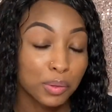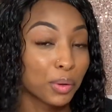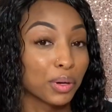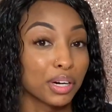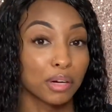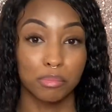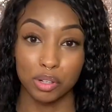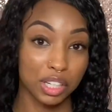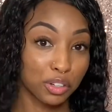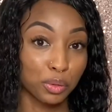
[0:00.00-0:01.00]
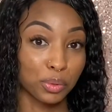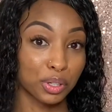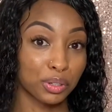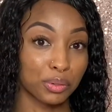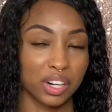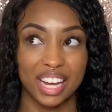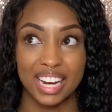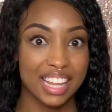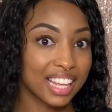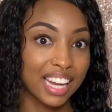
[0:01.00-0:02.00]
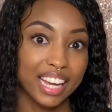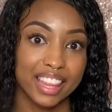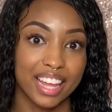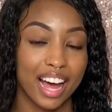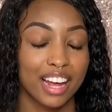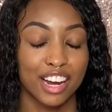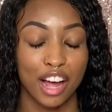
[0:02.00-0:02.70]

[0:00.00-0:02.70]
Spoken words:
or a beauty guru or anything like that.